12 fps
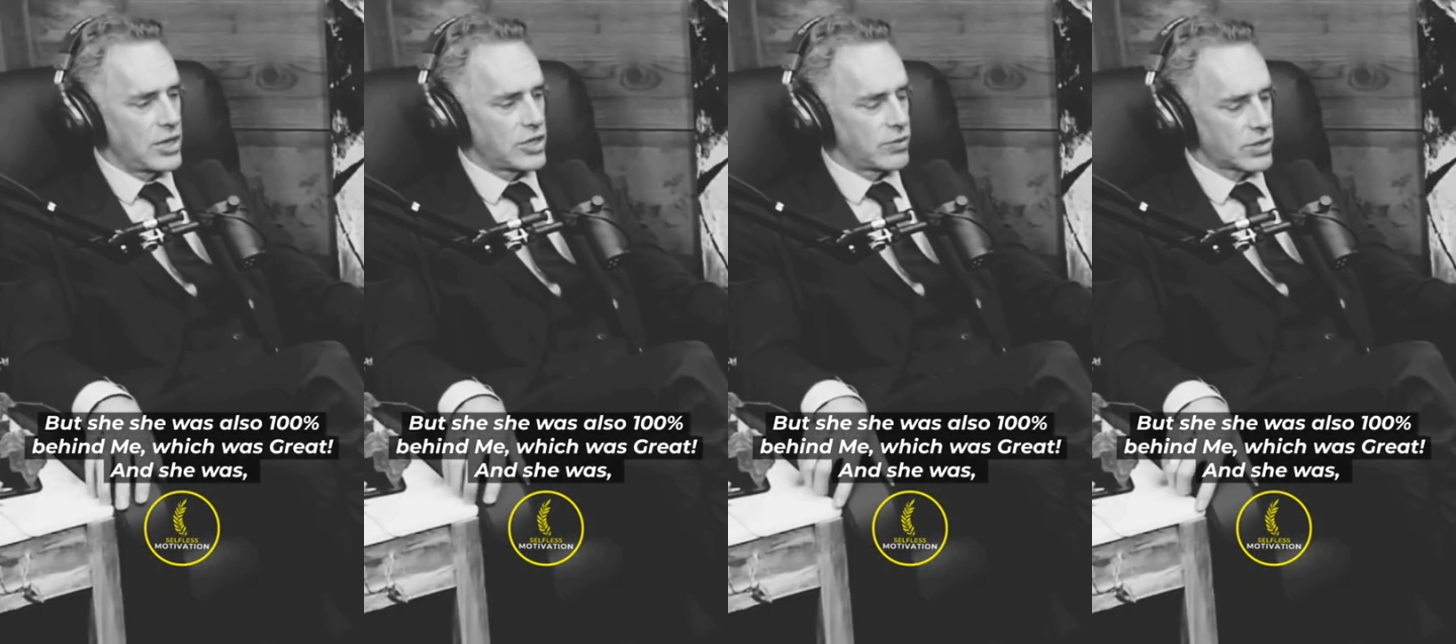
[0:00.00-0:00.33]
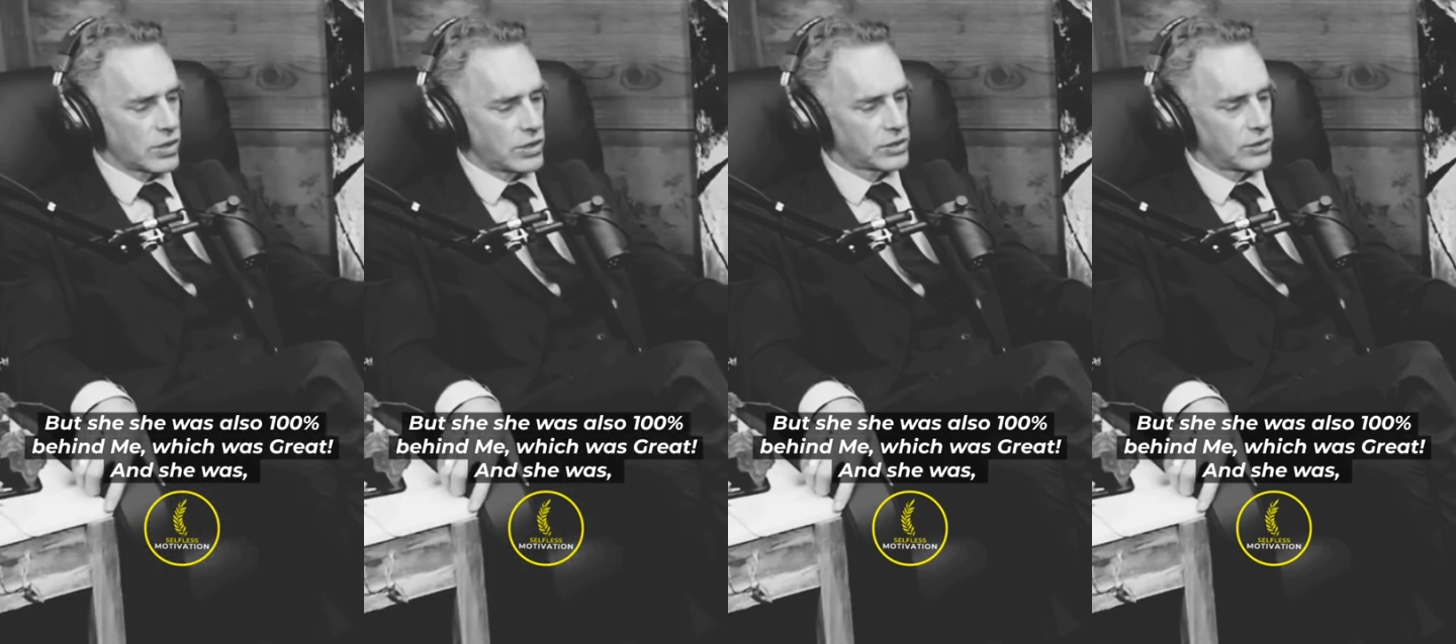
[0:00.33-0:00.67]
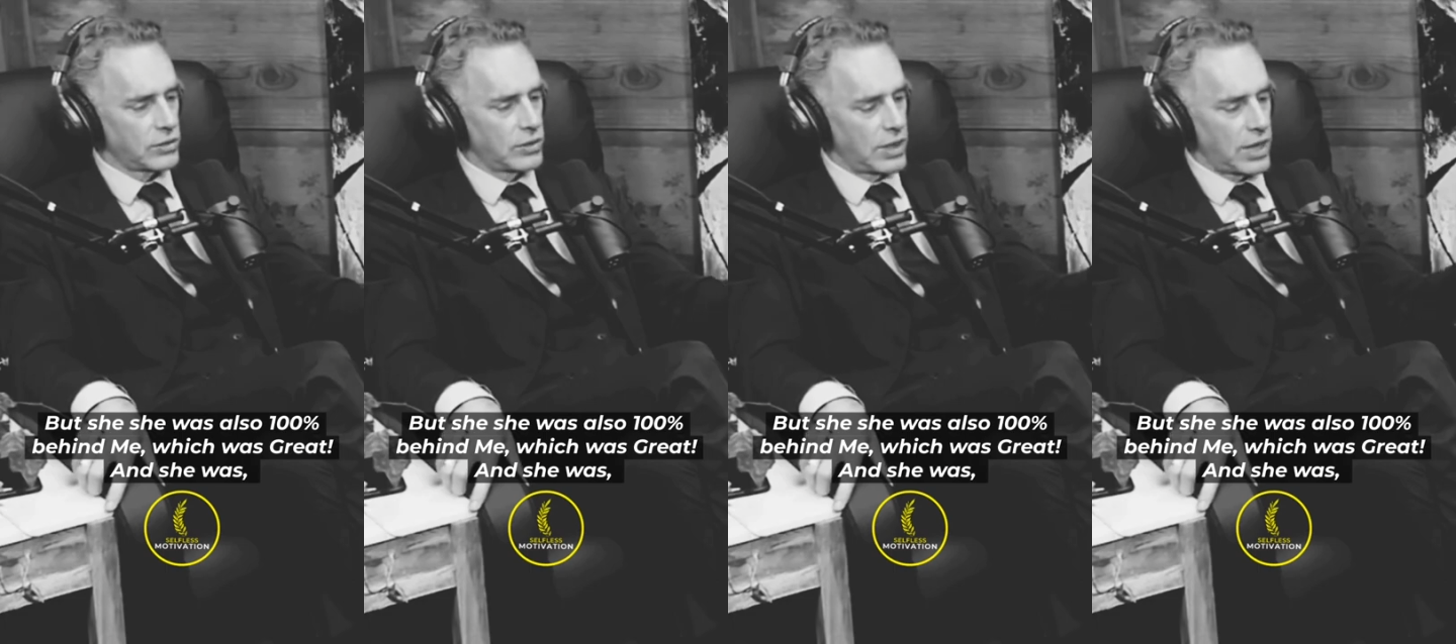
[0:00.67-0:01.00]
she was
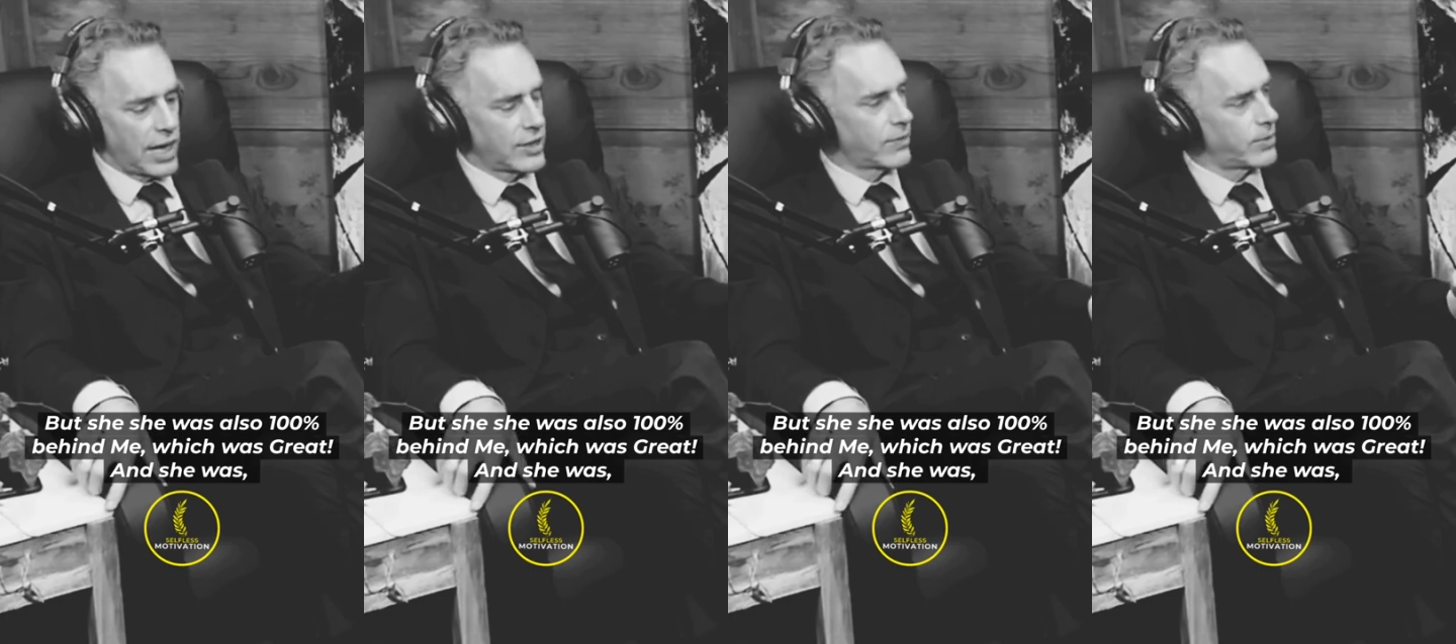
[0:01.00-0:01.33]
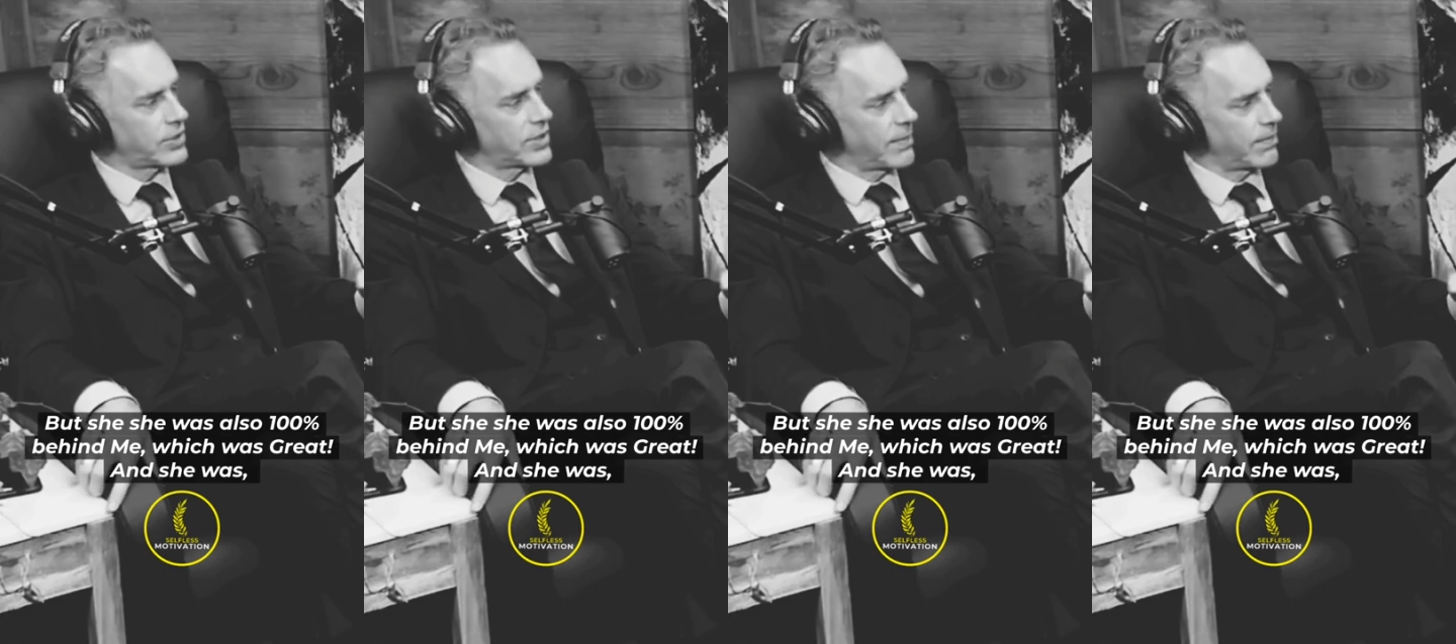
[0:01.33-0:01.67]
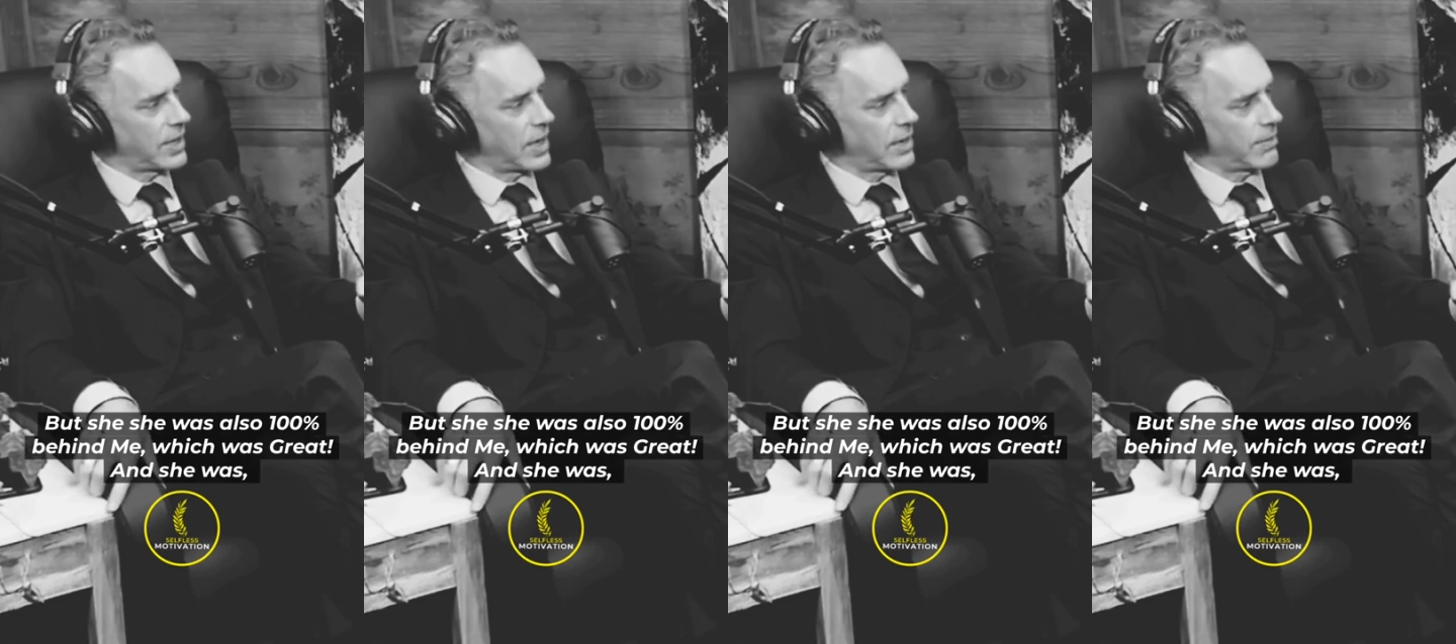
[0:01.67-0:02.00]
also 100
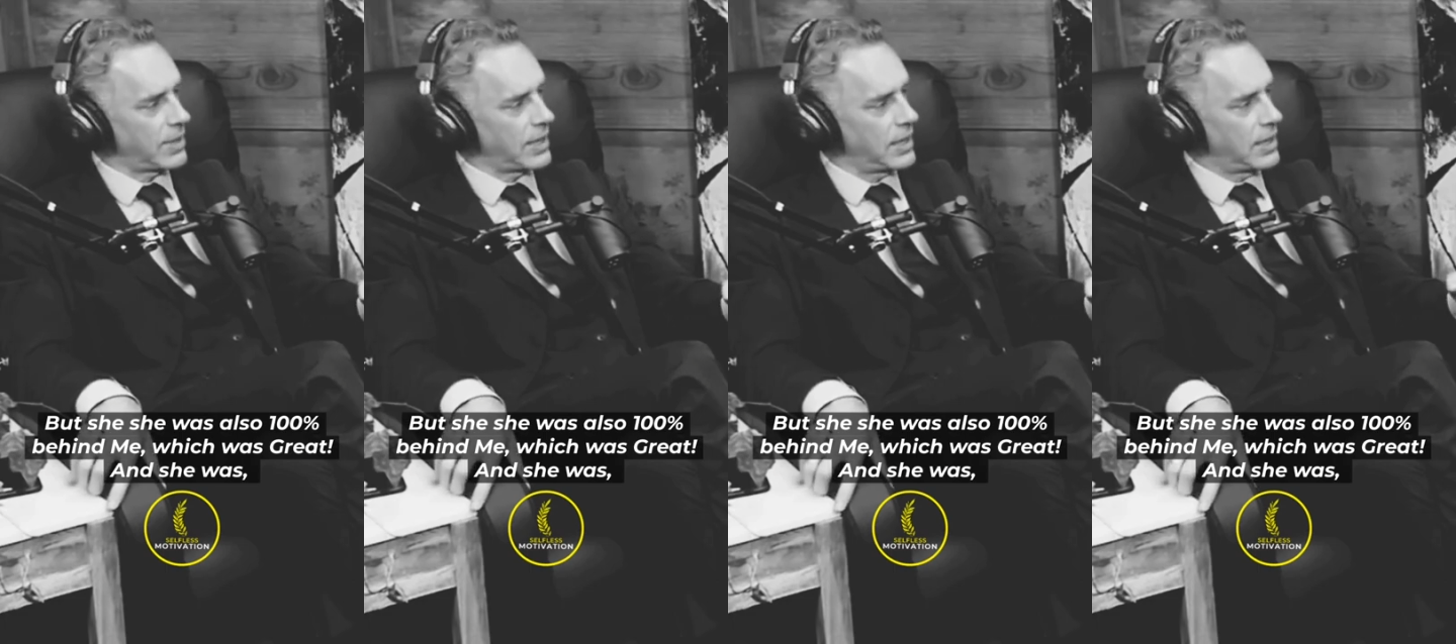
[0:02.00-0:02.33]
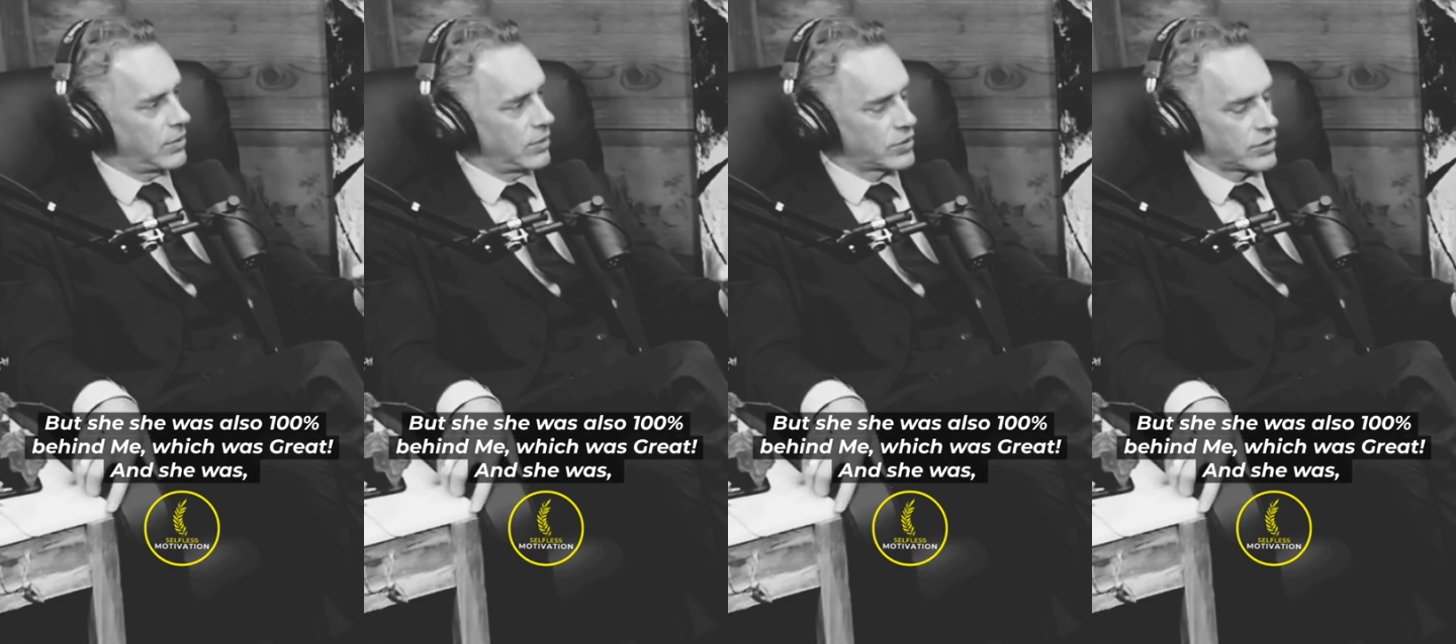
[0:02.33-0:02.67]
percent behind me, oh, wow.